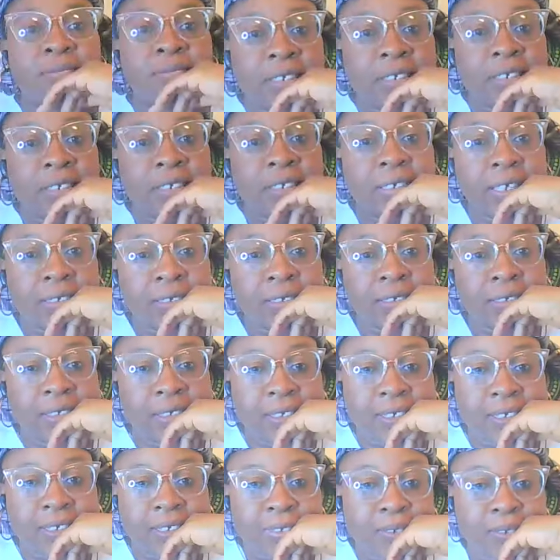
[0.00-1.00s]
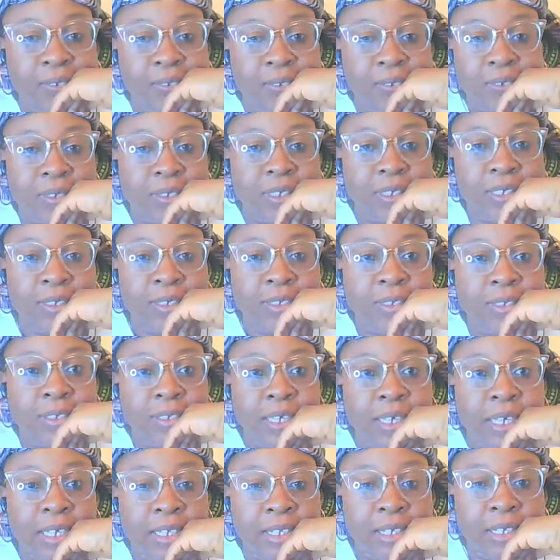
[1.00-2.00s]
Fantastic.
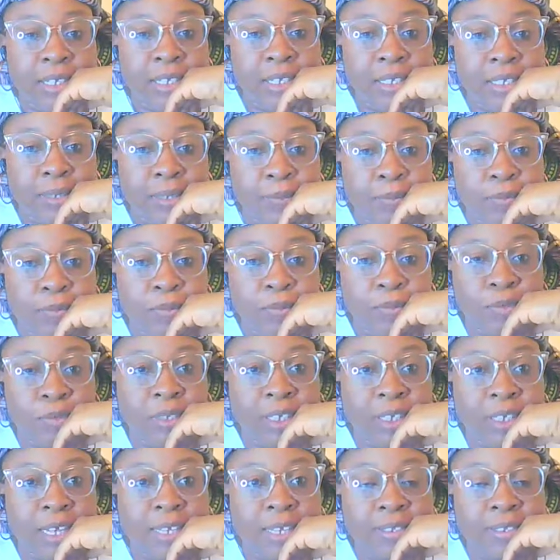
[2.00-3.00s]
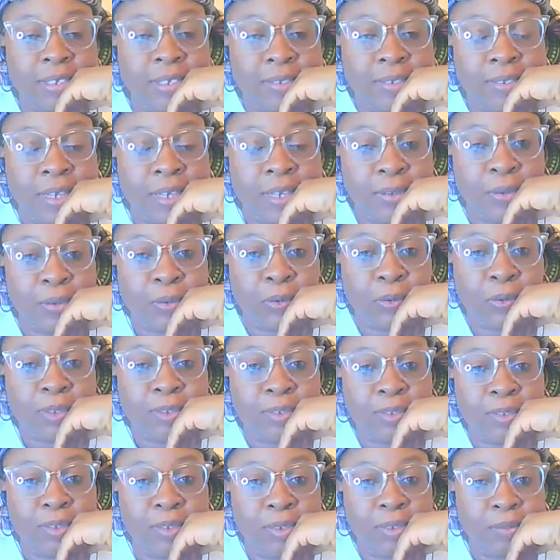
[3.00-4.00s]
I think in answer to that your
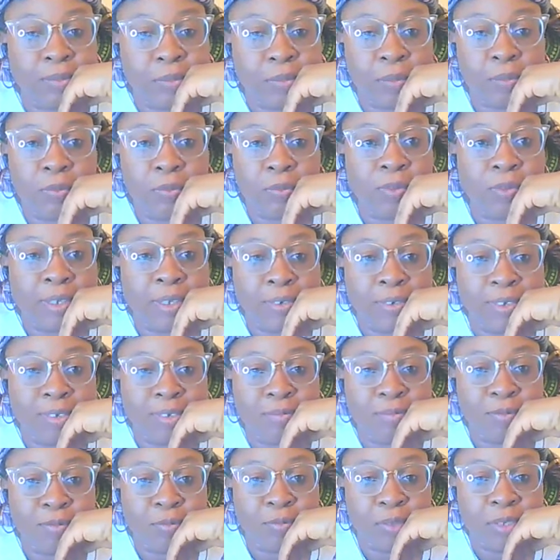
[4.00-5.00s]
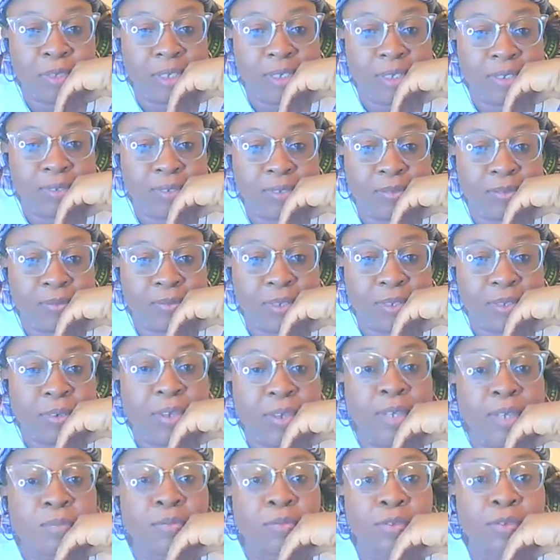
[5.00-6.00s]
question, people were not even we're
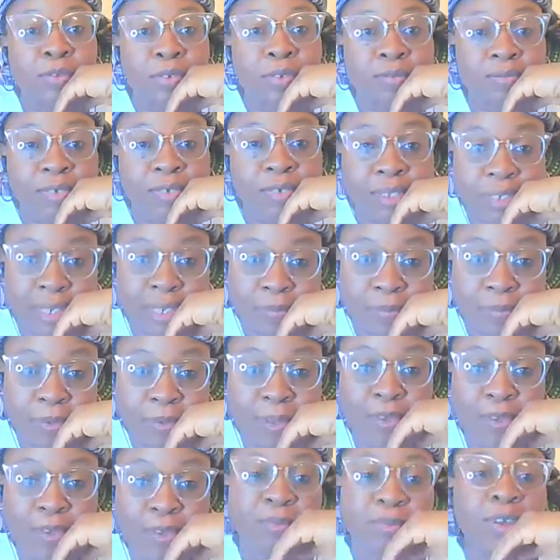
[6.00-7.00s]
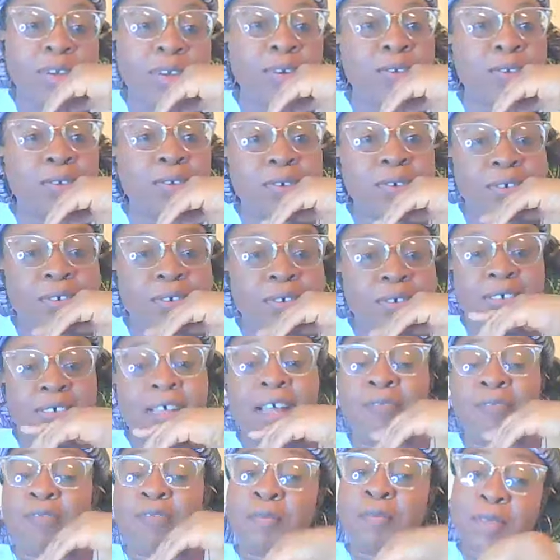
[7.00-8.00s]
not able to even type, because we all know,
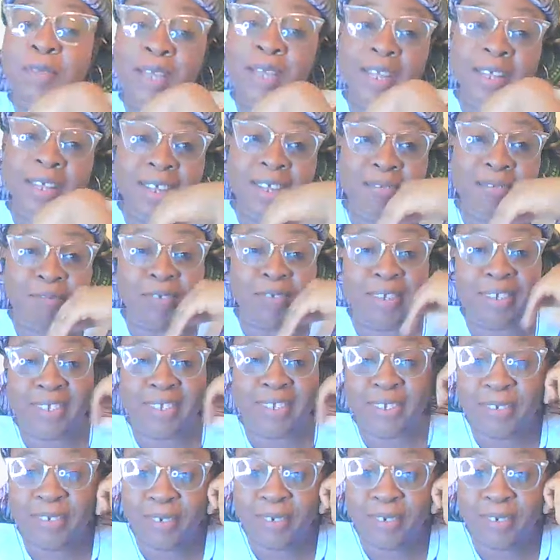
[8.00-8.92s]
for me, I definitely